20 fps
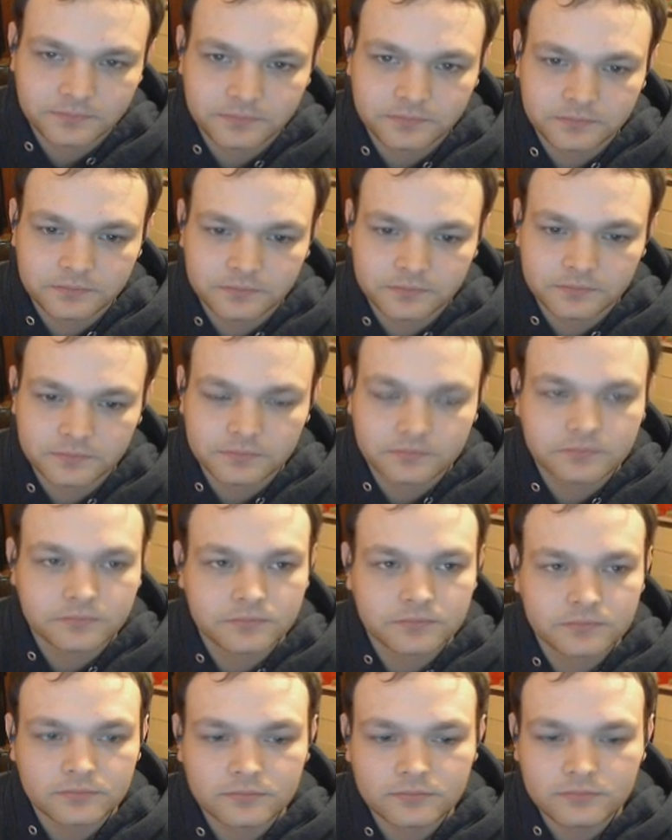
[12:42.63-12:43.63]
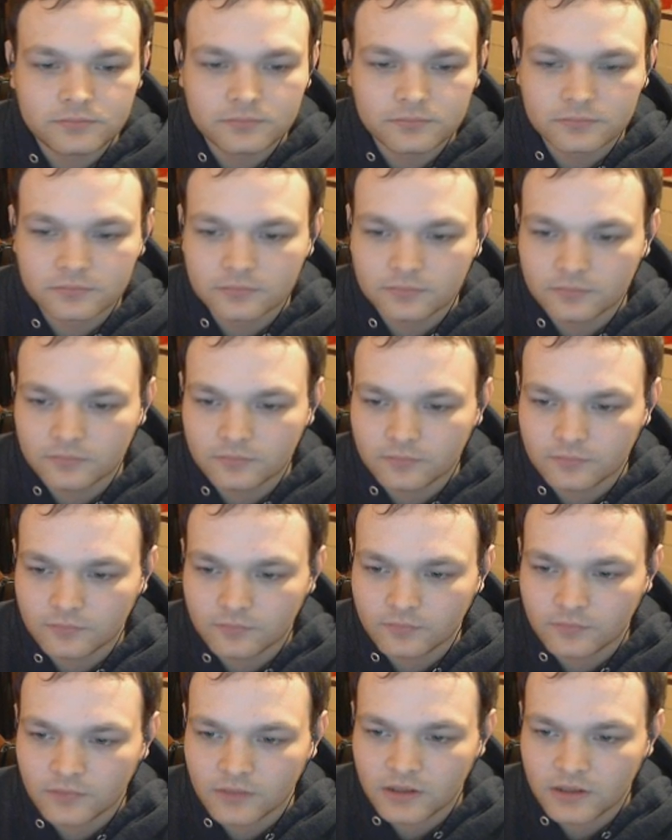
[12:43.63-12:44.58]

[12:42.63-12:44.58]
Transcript: [no speech]